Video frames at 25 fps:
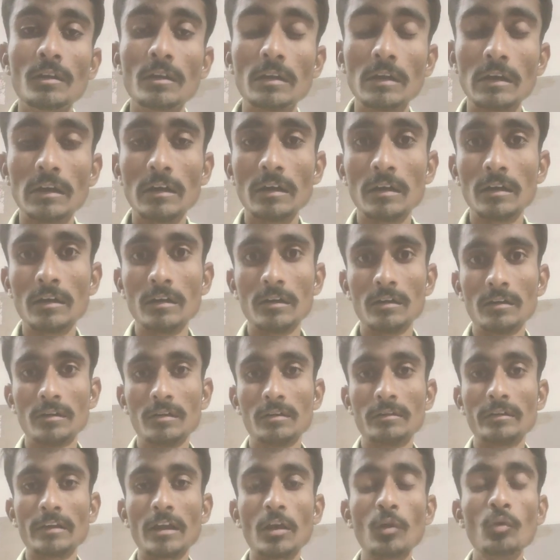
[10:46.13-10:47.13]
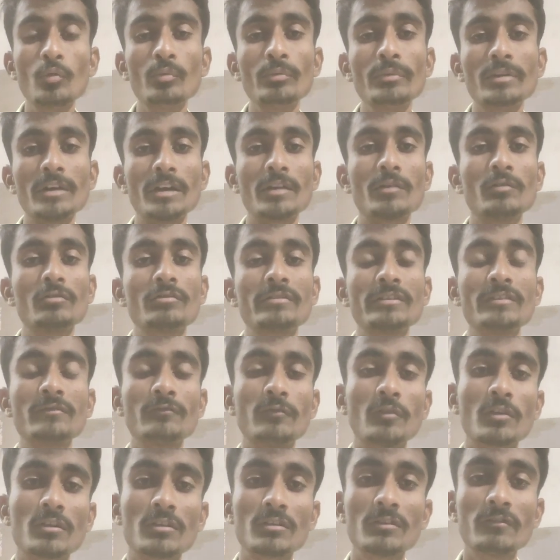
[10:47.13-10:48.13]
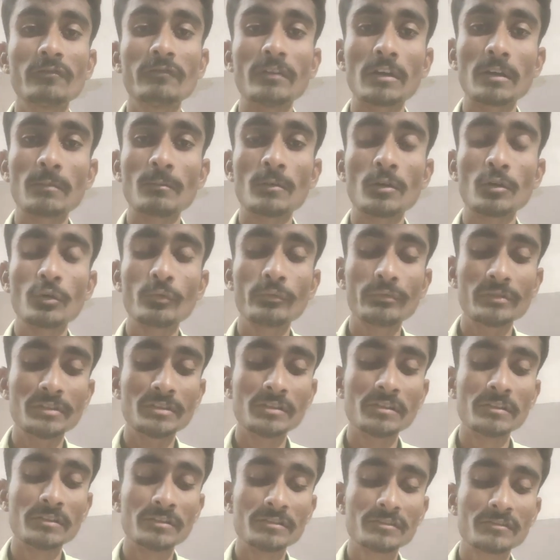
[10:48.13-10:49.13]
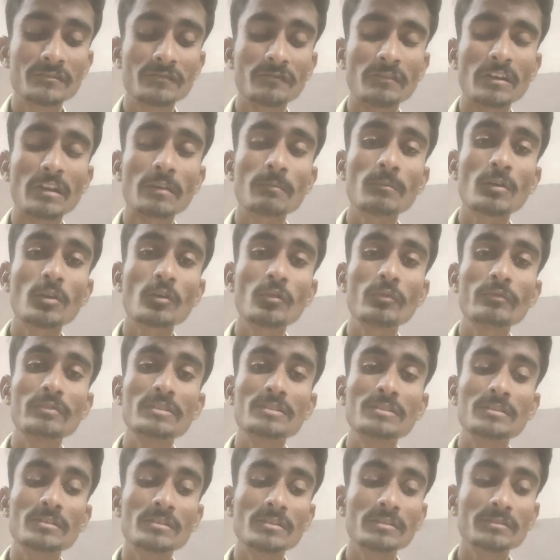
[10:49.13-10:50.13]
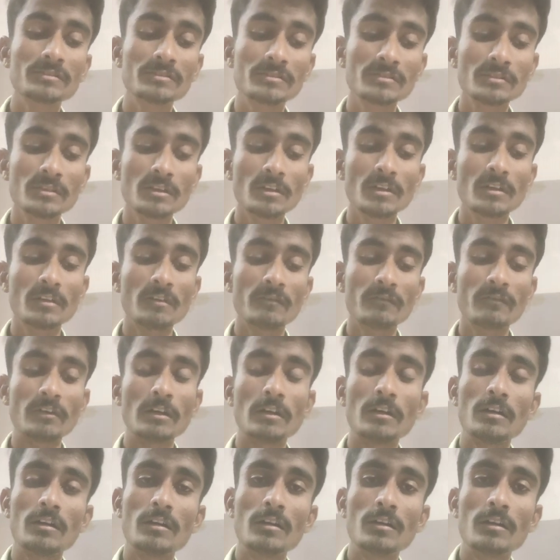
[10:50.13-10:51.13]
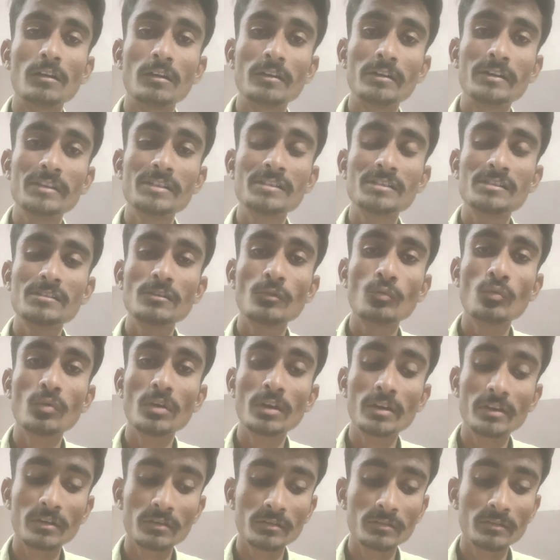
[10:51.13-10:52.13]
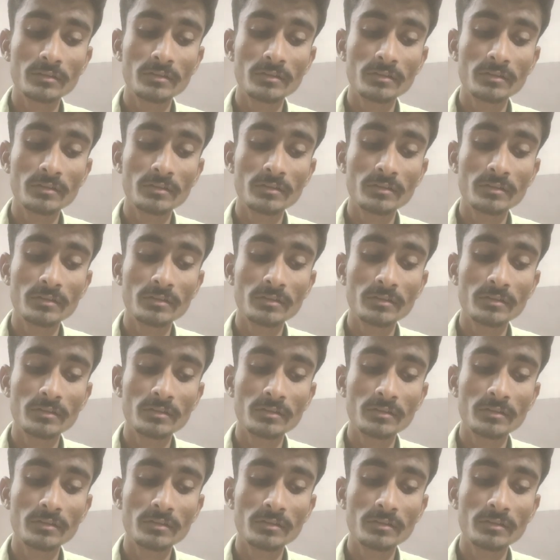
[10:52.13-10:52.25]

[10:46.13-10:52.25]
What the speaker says: Now we are looking for the pharmacovigilance. Pharmacovigilance is the word